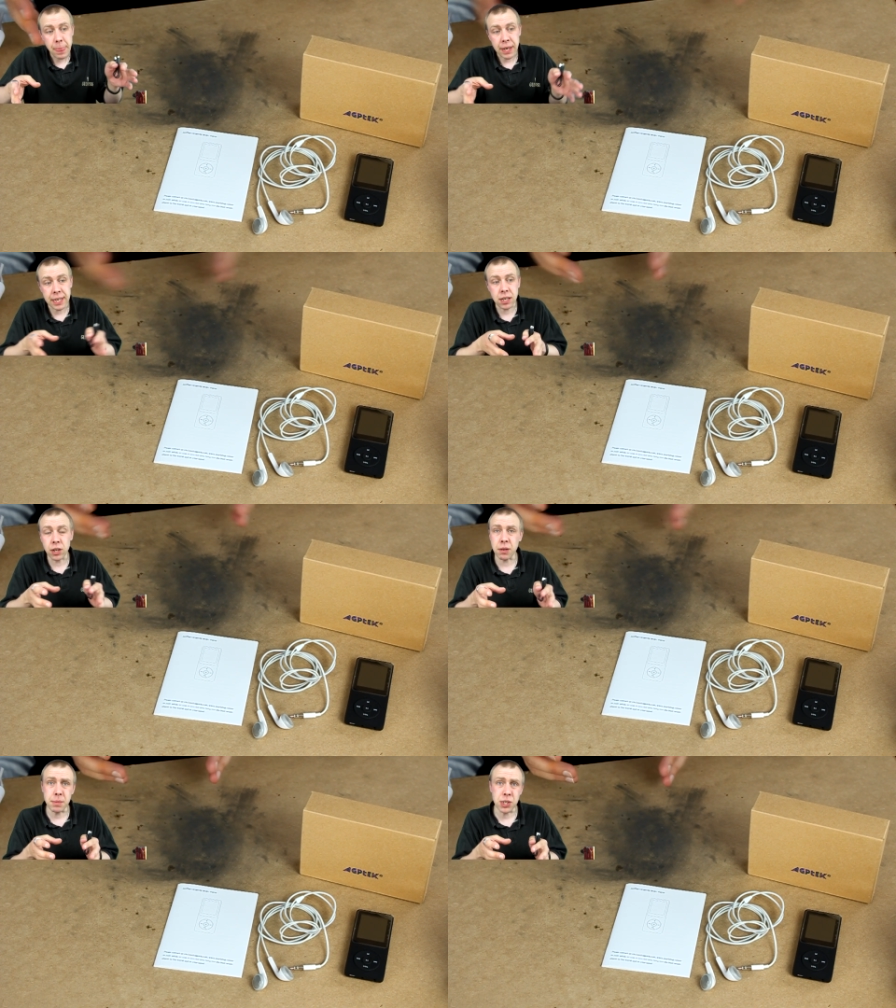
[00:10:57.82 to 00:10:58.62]
It
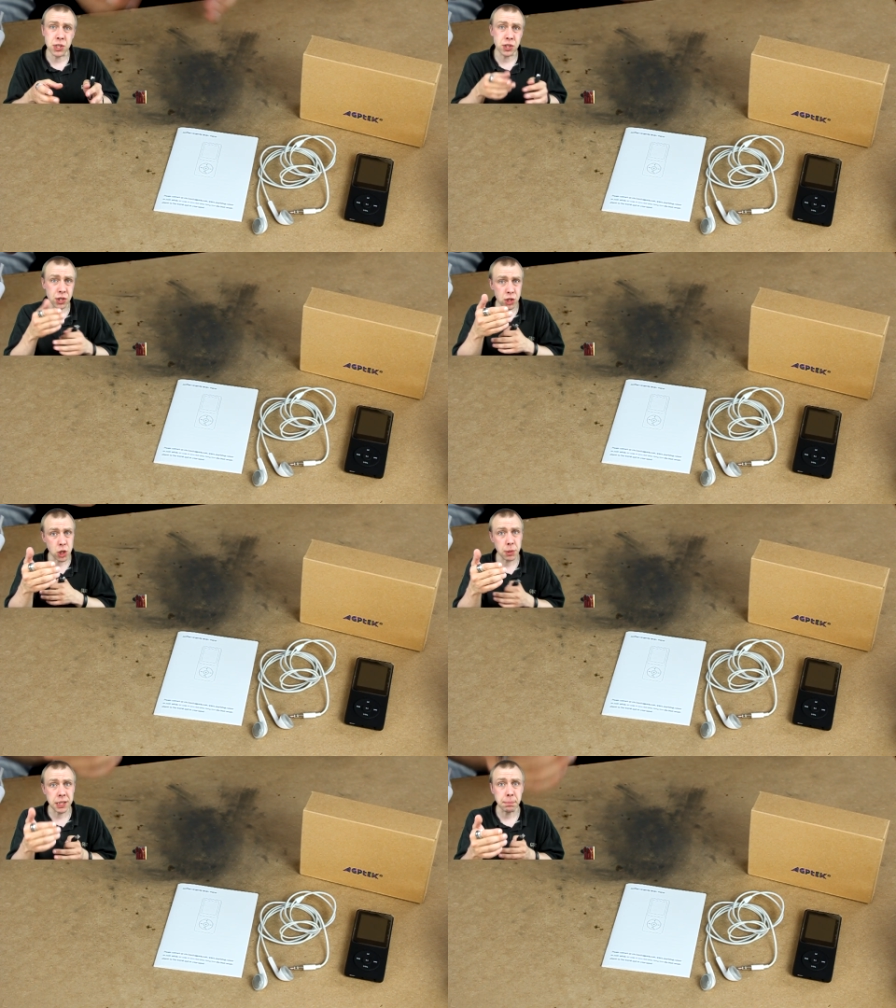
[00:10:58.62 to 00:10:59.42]
kind of merges the
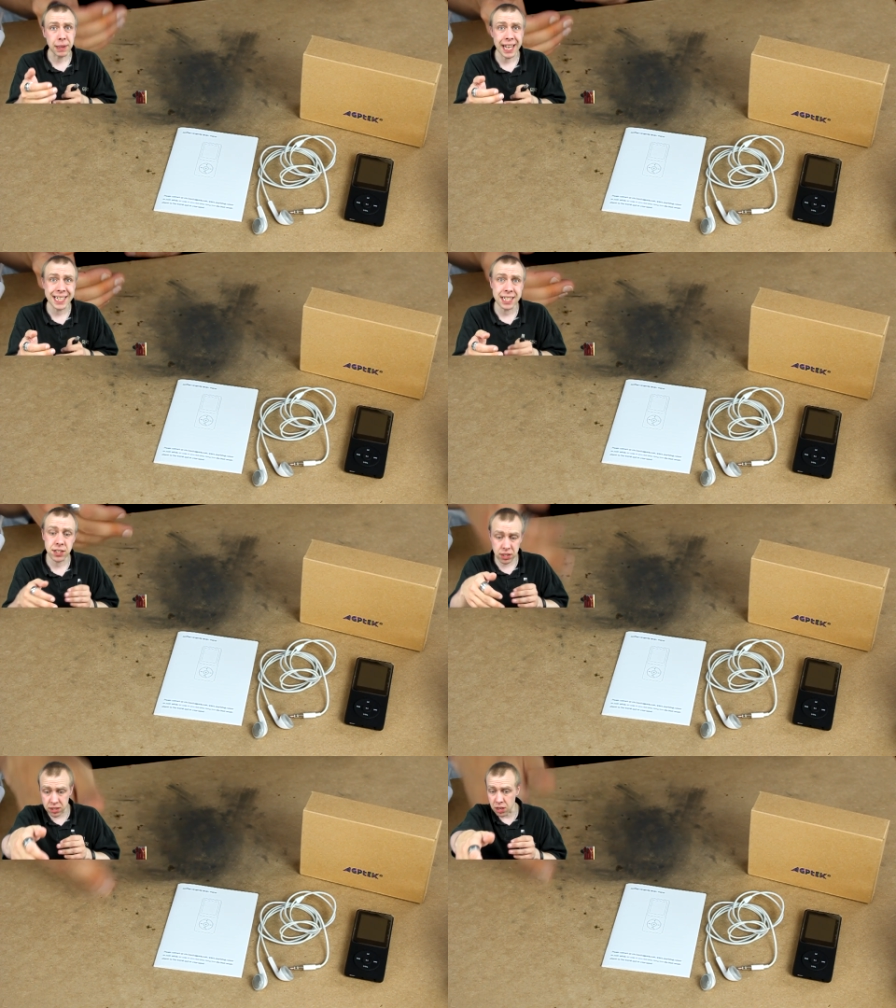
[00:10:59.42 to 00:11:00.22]
two in your
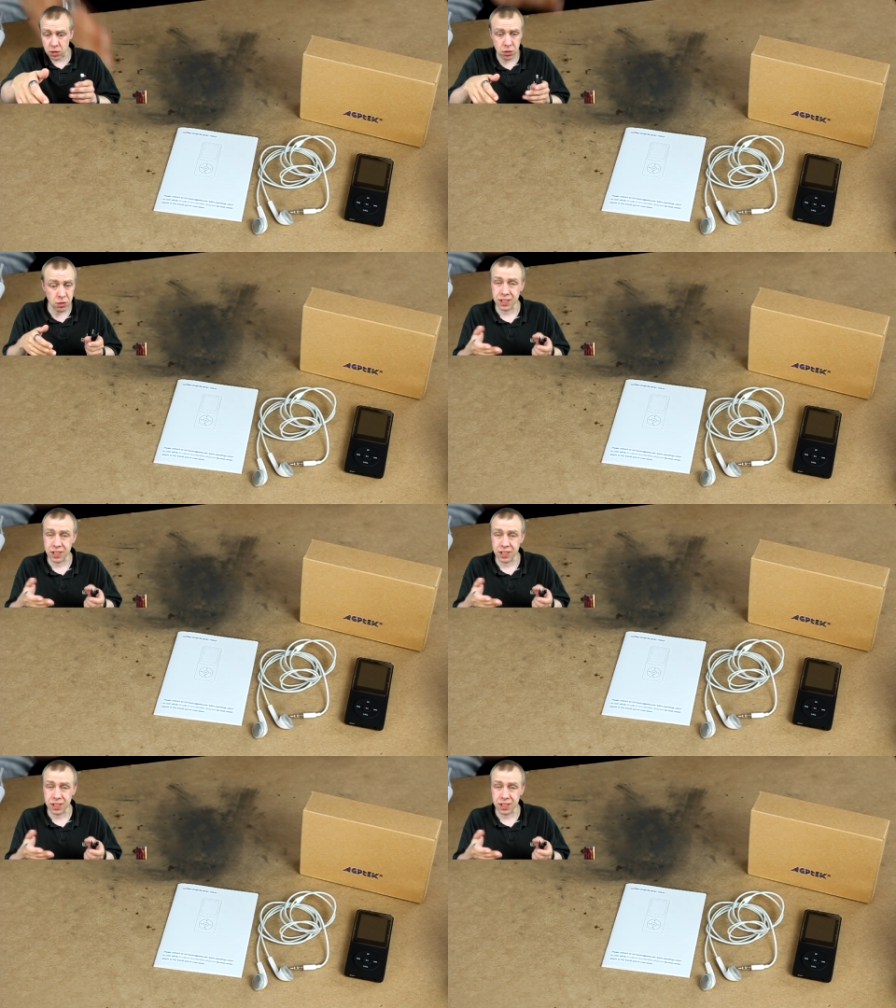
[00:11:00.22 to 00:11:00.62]
playlist, so